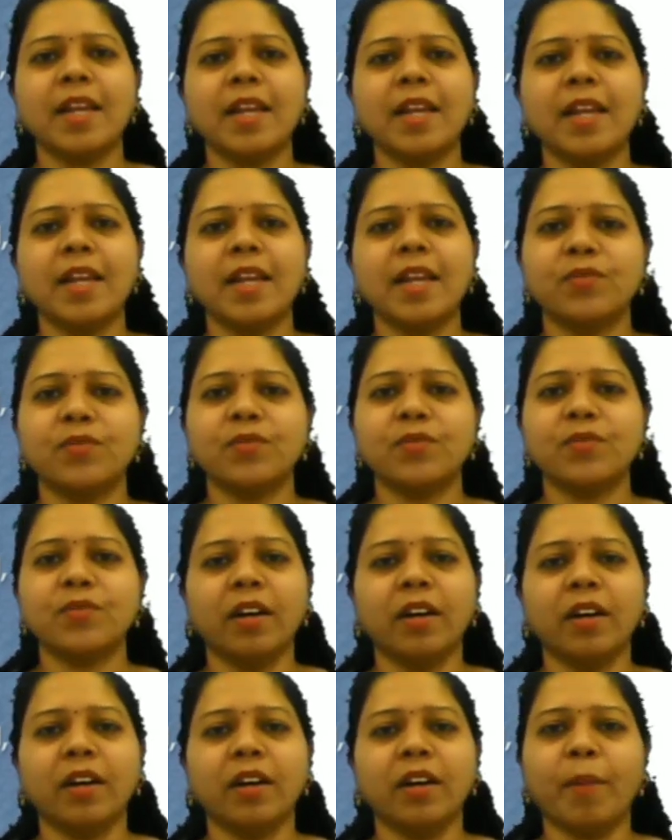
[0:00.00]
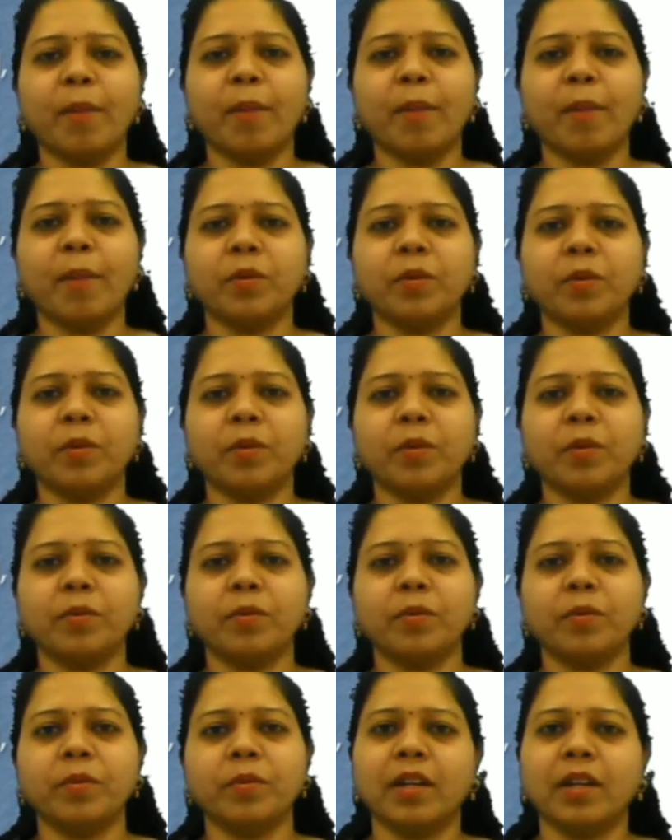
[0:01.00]
In this class, we learn about
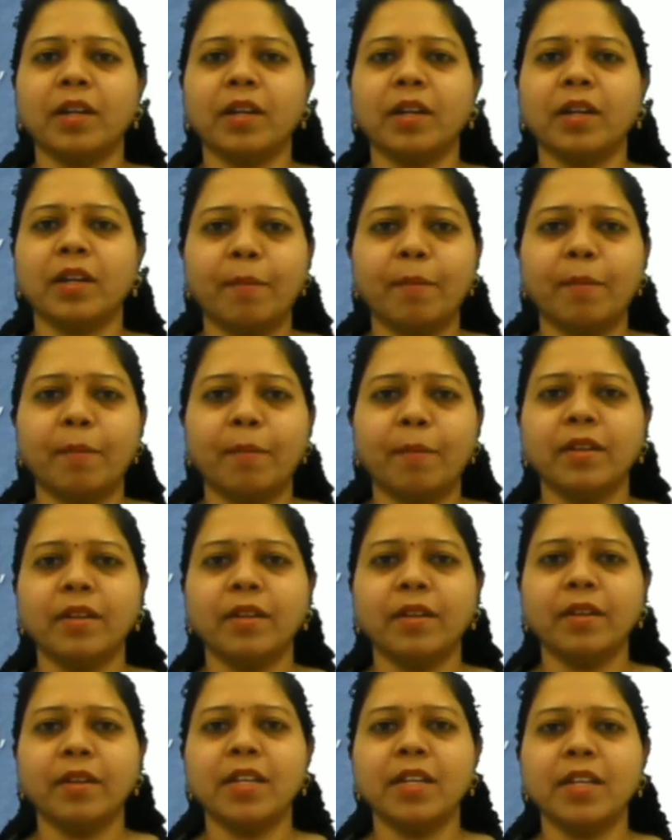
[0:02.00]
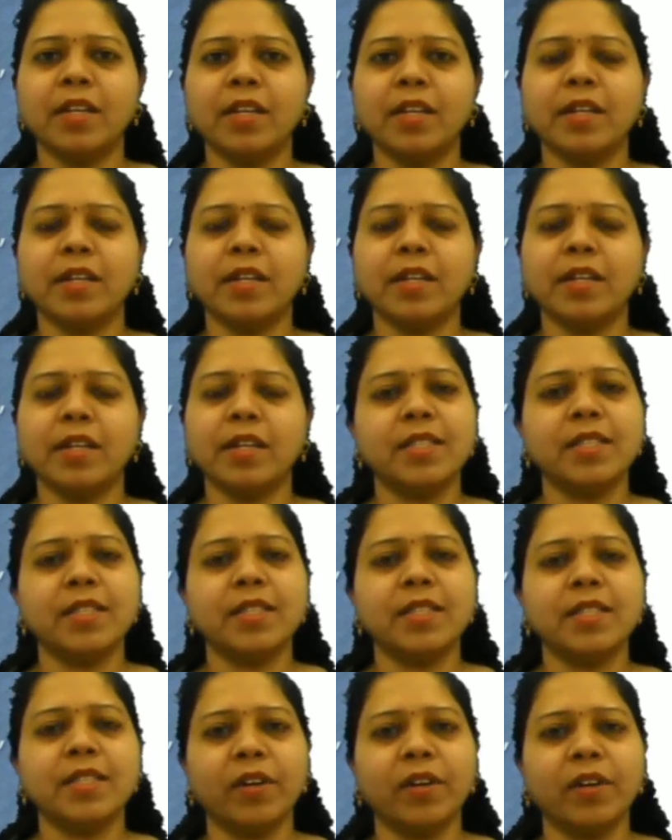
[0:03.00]
the carbon,
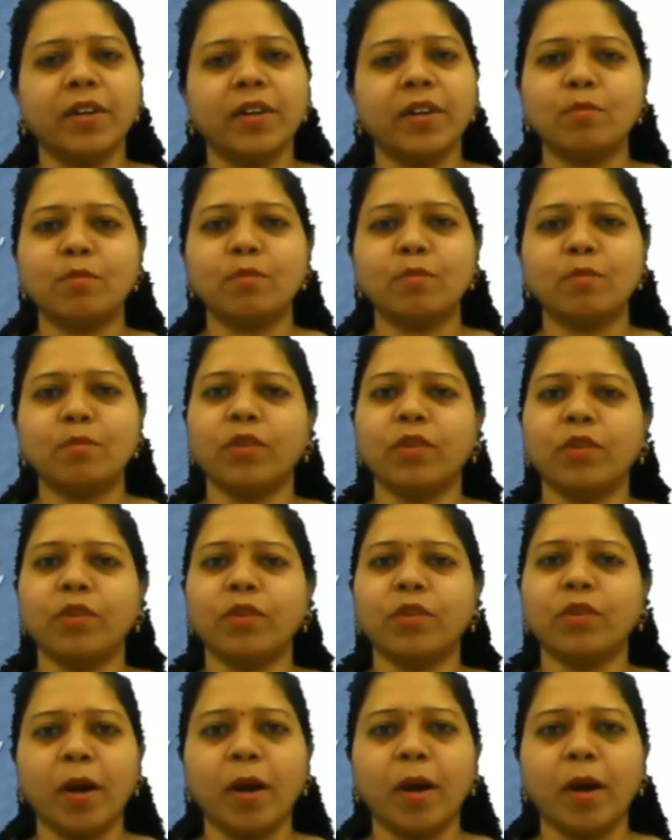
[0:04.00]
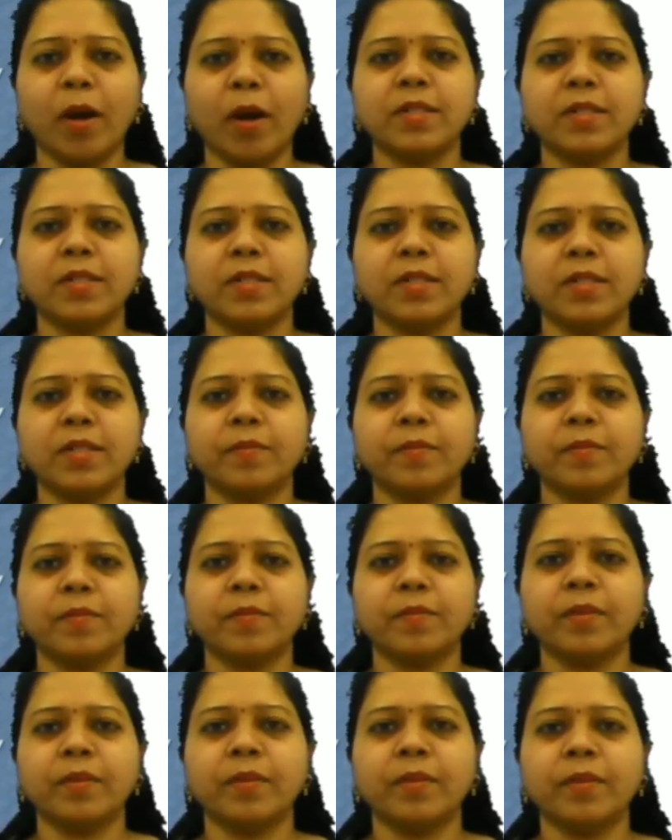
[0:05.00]
its different types of compounds,
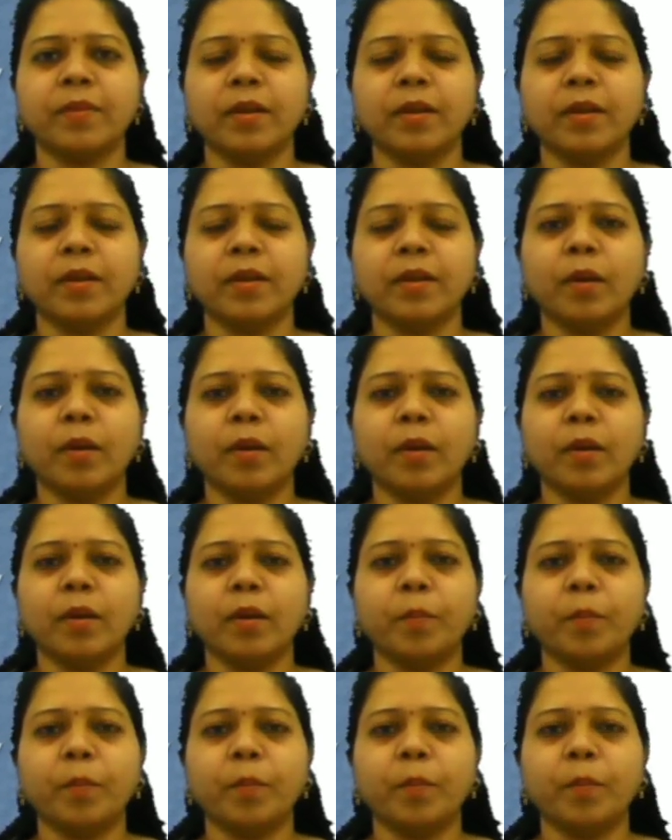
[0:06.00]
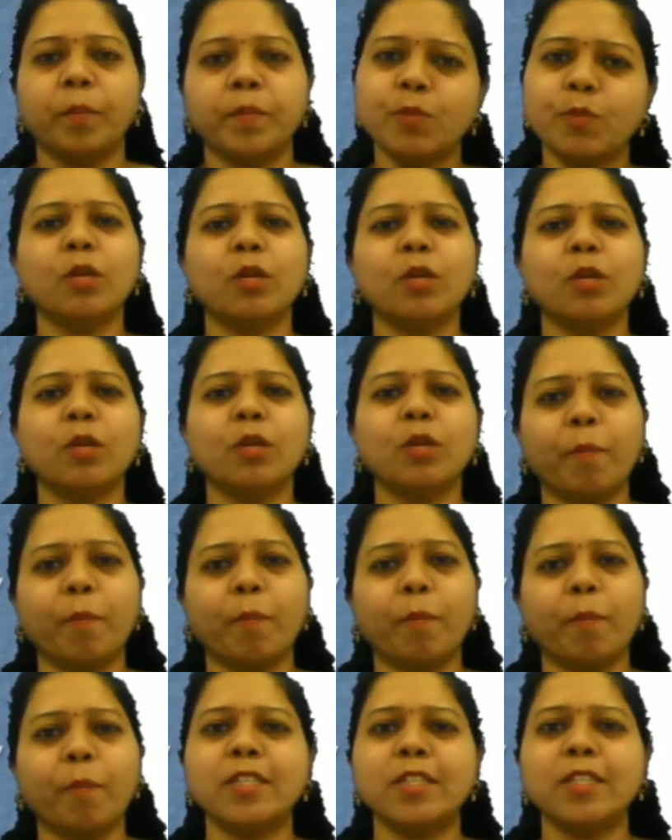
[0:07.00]
some
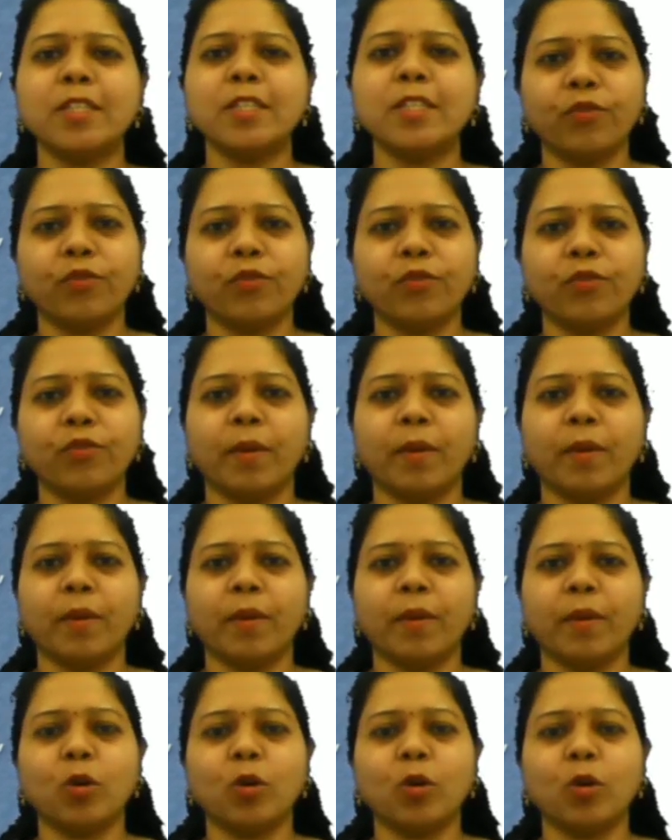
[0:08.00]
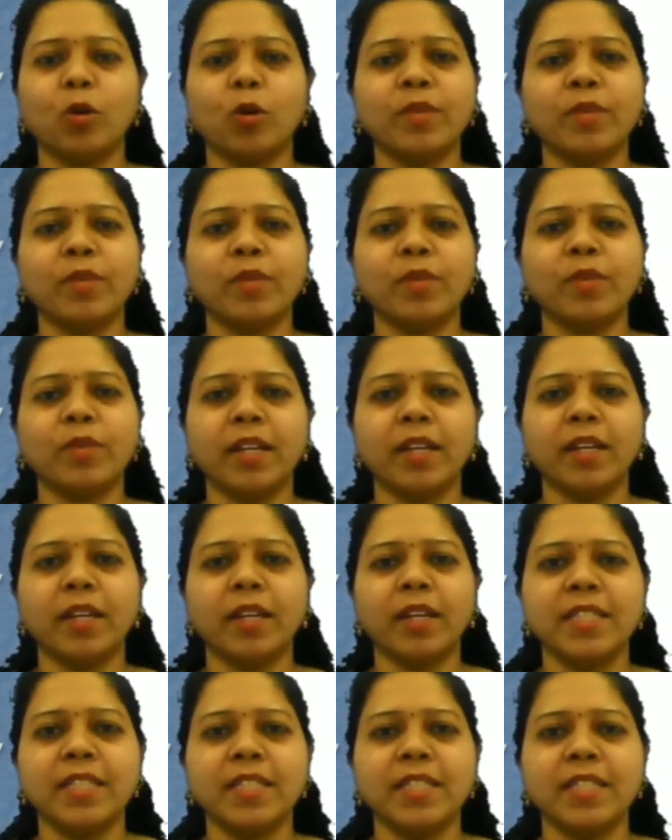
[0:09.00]
special properties of carbon, because of
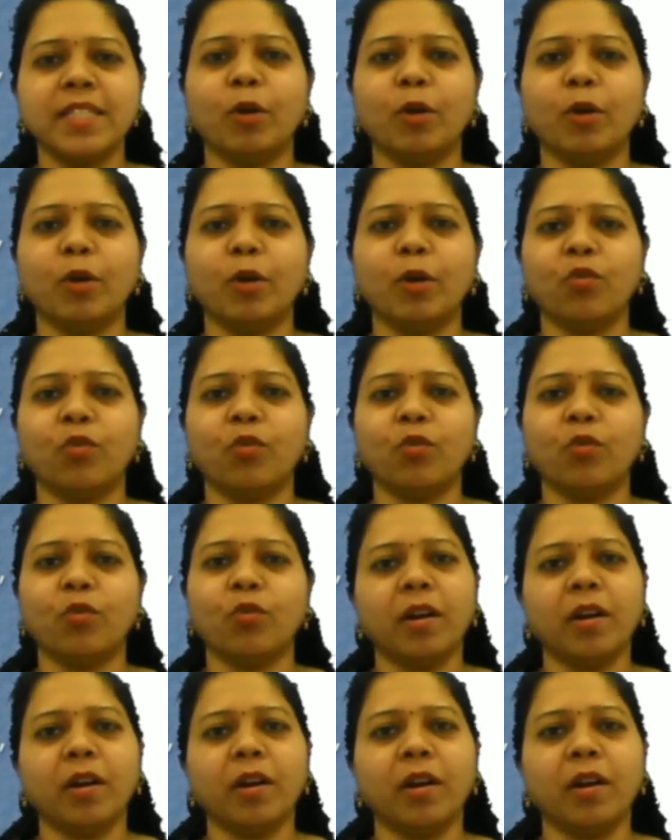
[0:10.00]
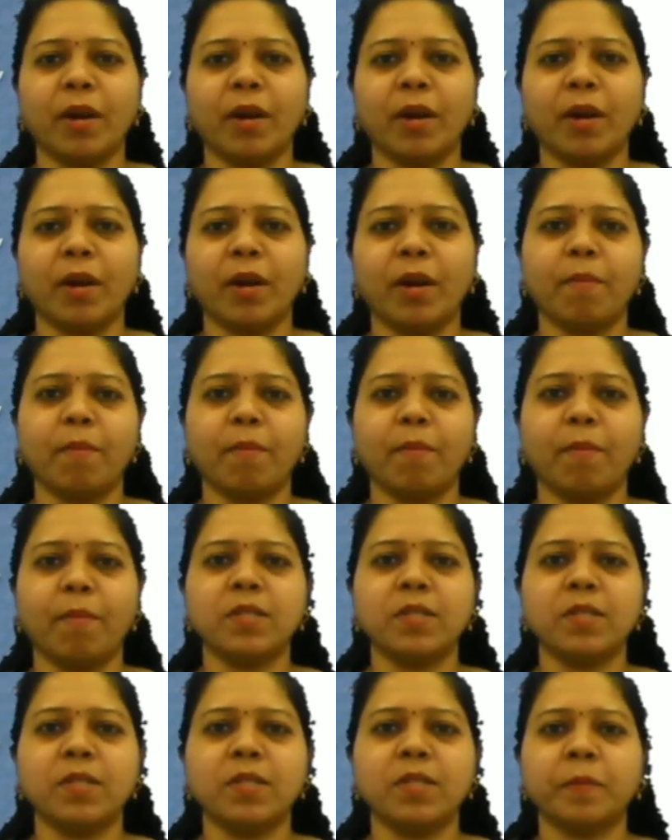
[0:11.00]
that it is able to form a carbon
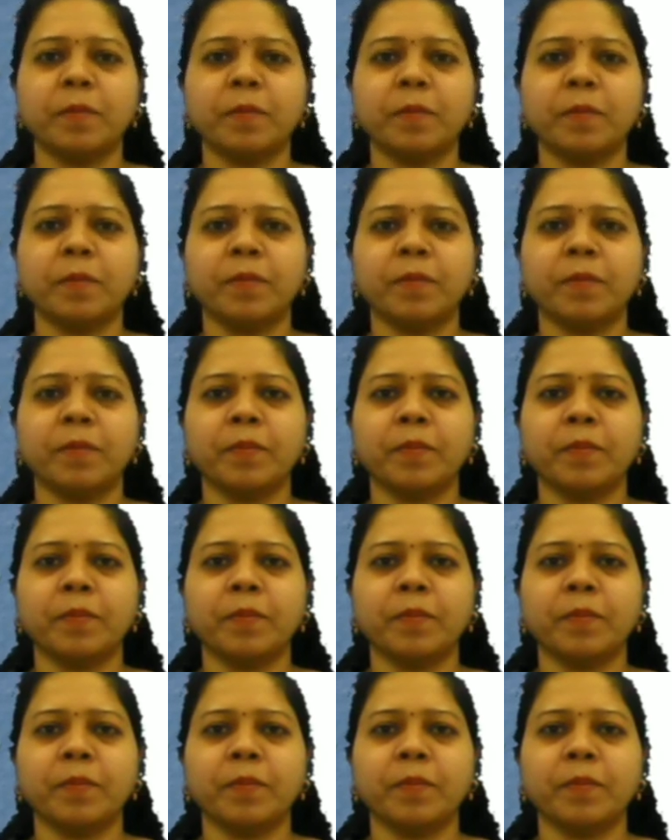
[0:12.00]
compounds,